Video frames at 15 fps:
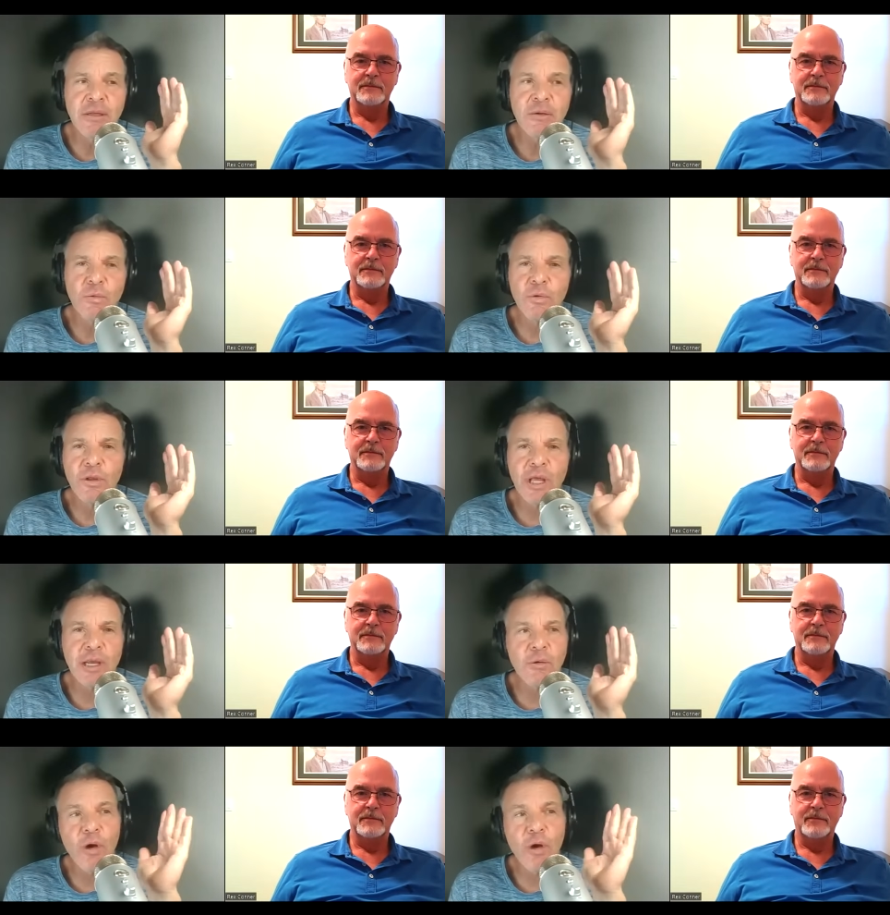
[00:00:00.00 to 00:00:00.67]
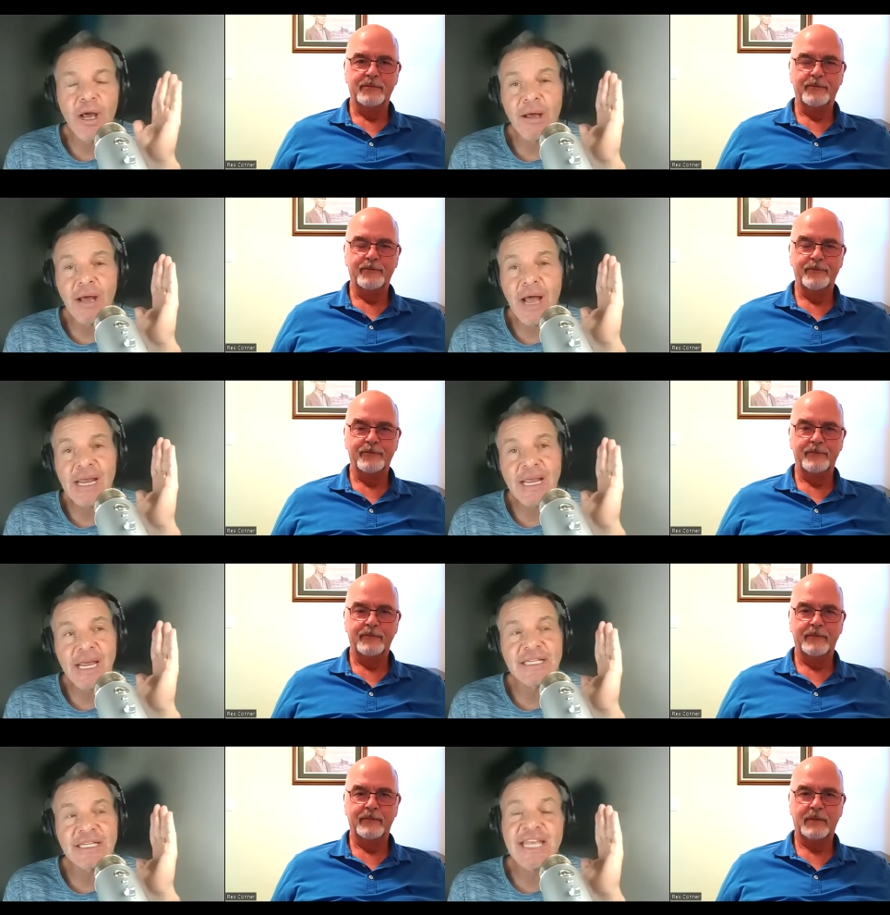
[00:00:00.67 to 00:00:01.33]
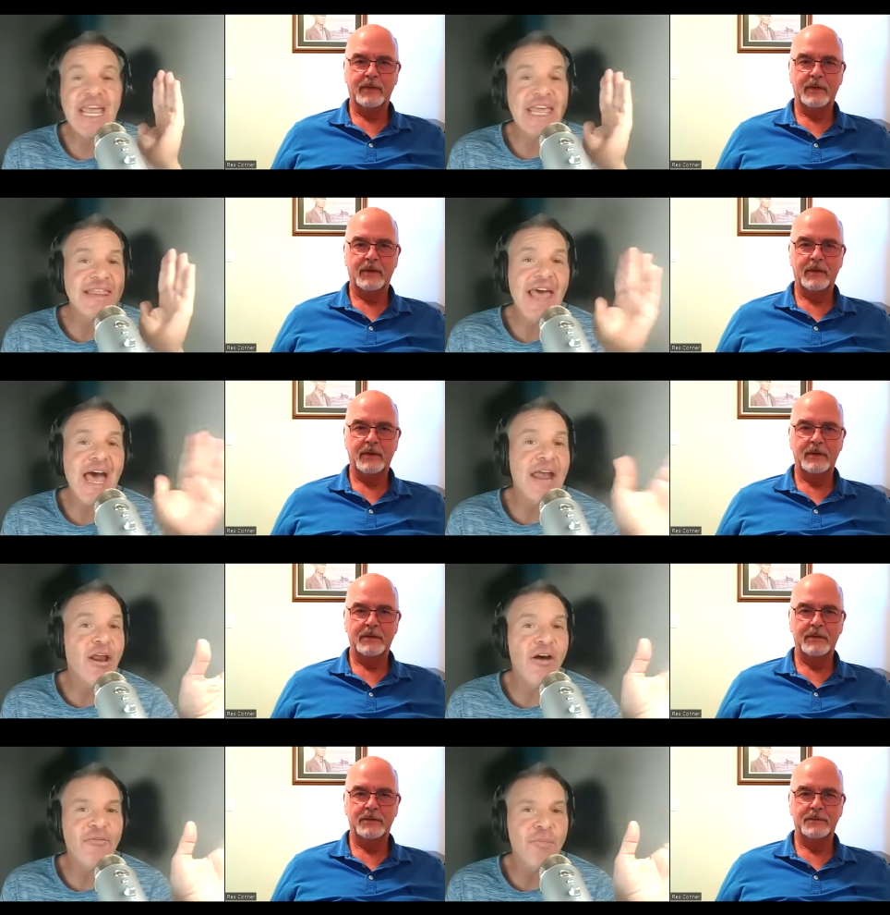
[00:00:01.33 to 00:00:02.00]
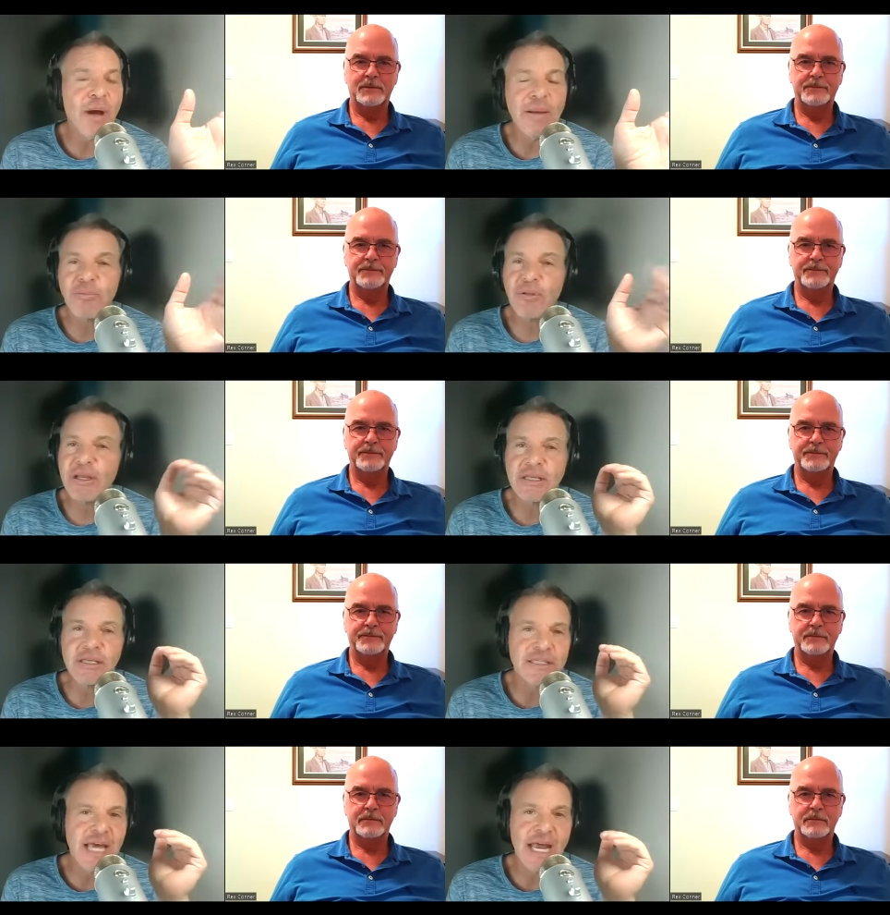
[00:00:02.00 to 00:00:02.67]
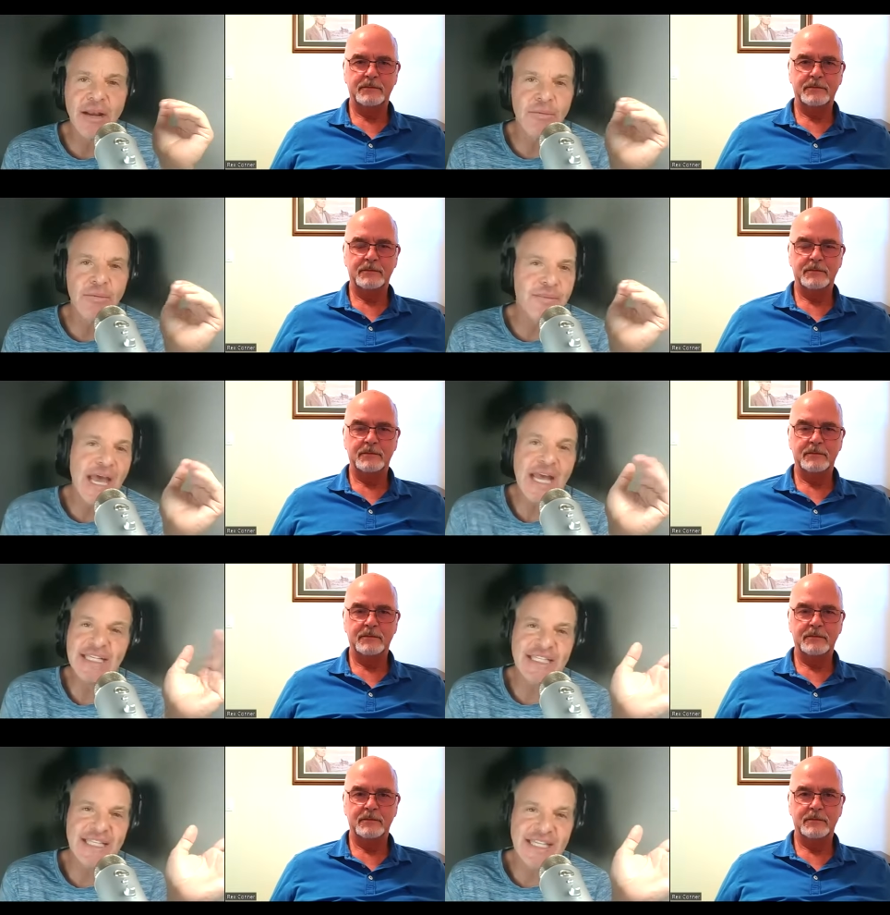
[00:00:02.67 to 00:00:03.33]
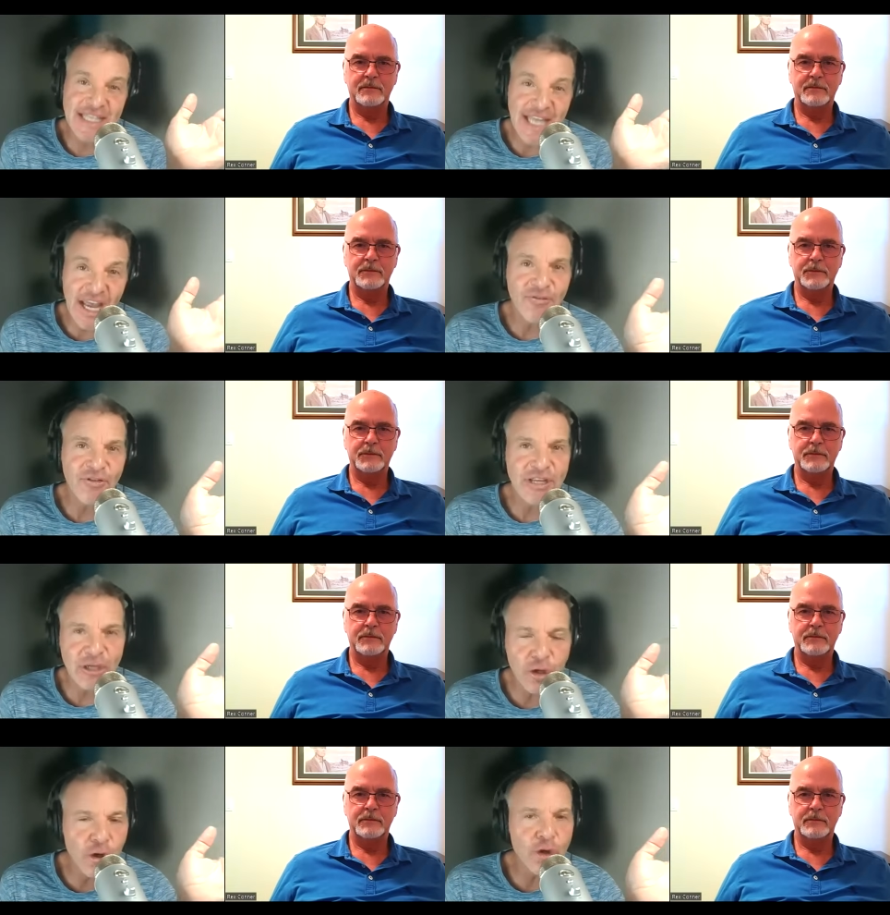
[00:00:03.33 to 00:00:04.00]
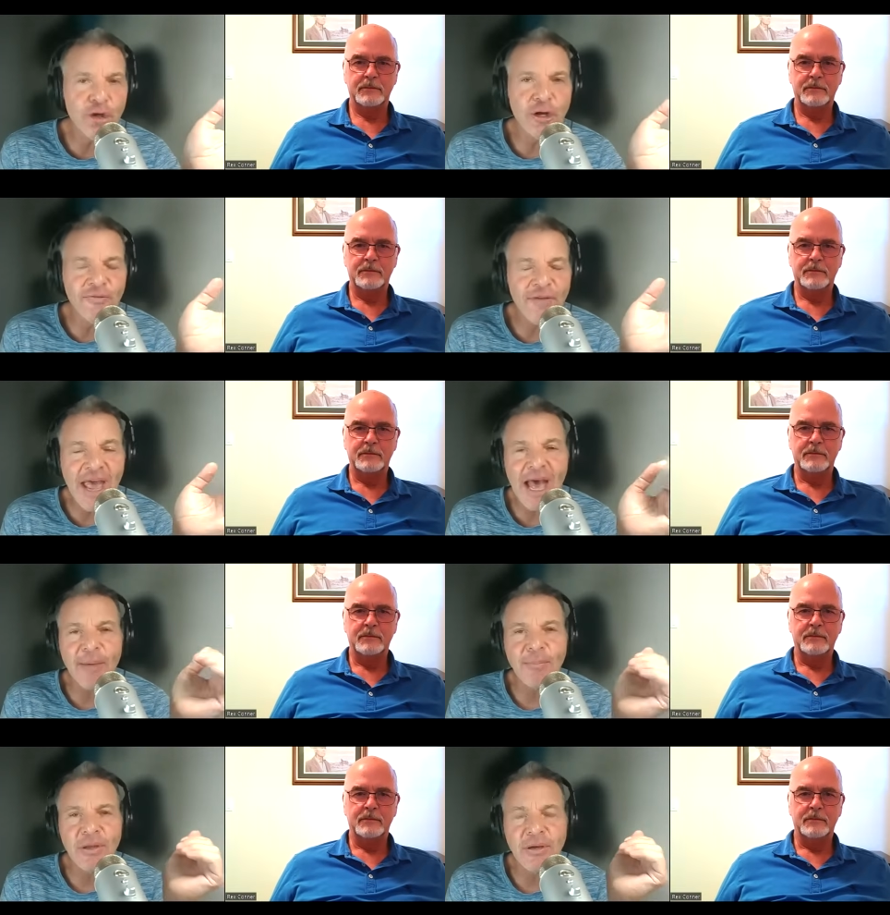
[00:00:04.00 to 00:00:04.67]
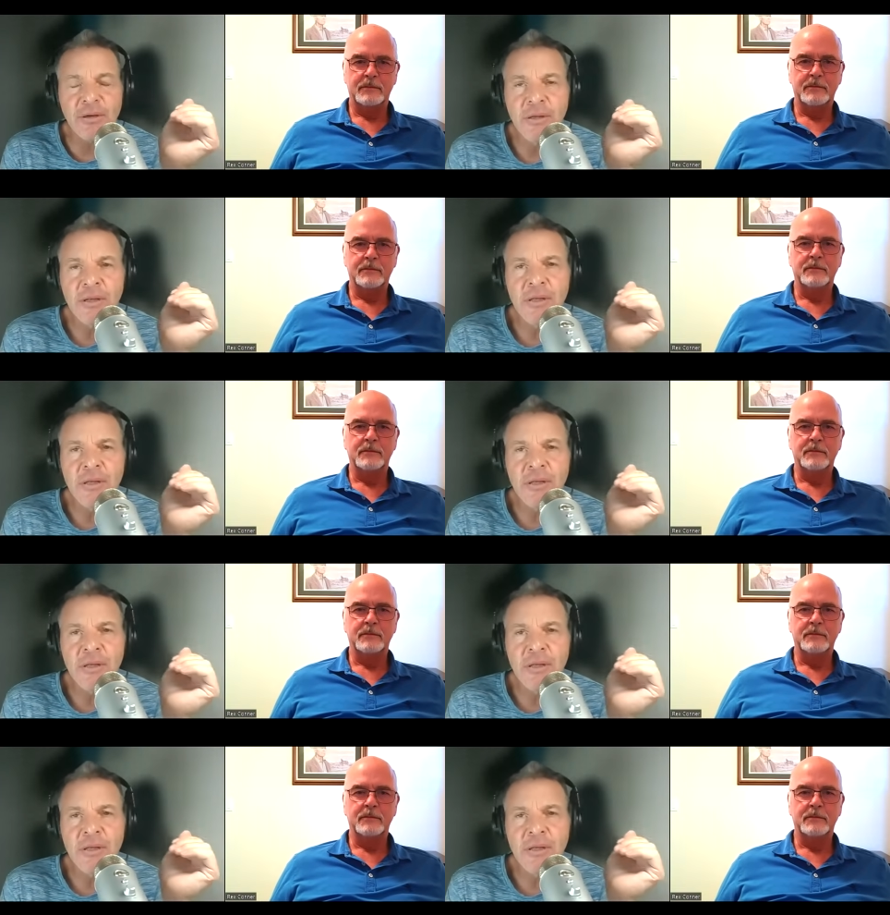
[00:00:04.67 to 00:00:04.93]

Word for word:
Speaker 1: we're like, well, I got to take that off my plate because that definitely couldn't have happened.